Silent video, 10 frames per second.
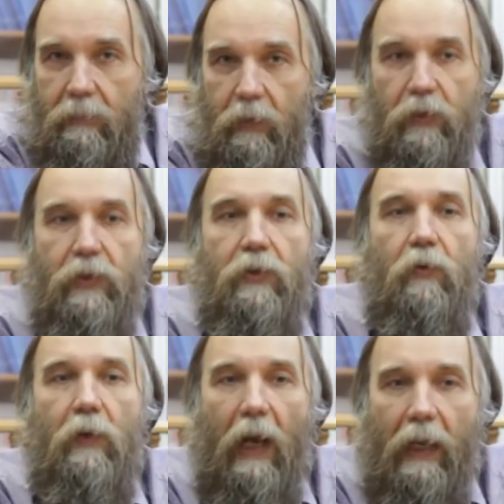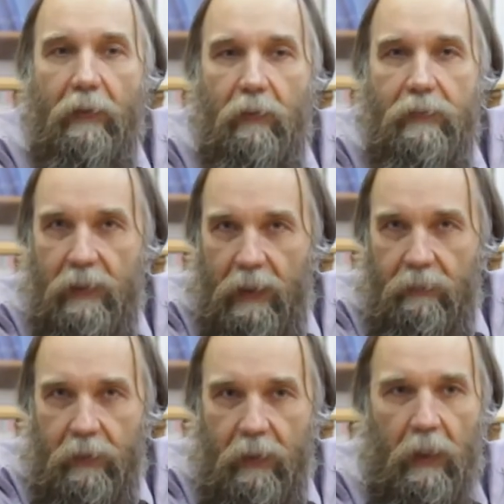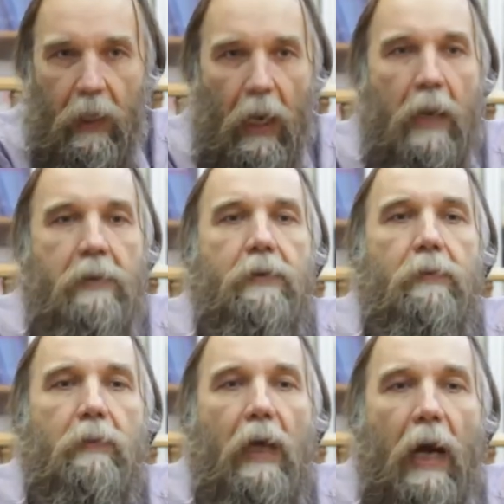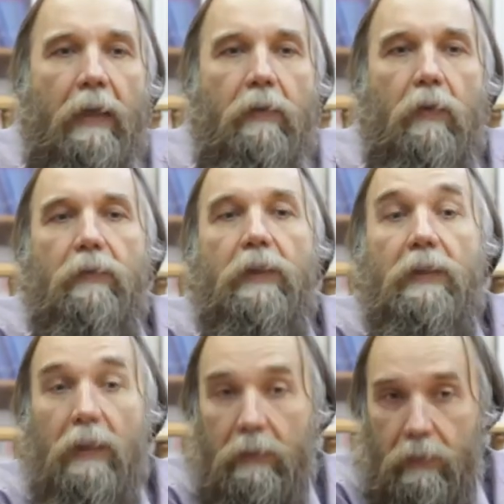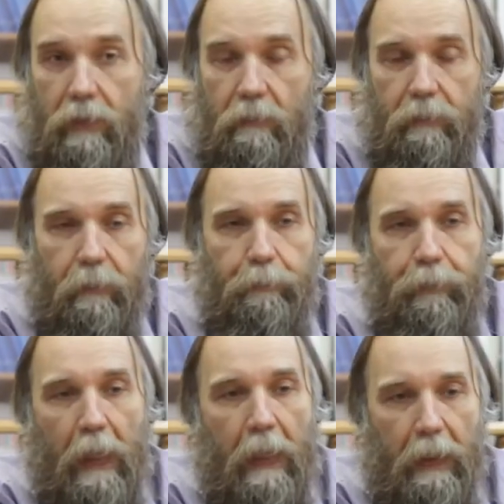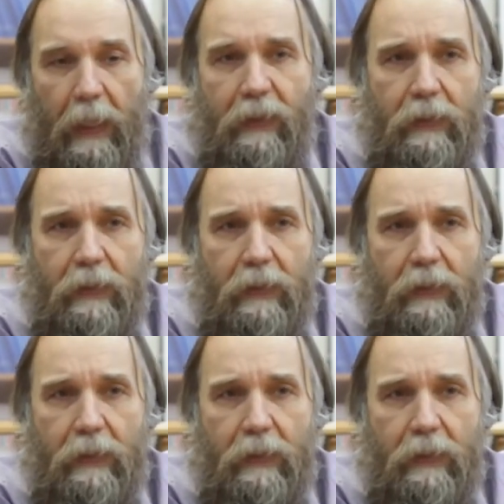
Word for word: new kind of slavery, a new kind of dictatorship. That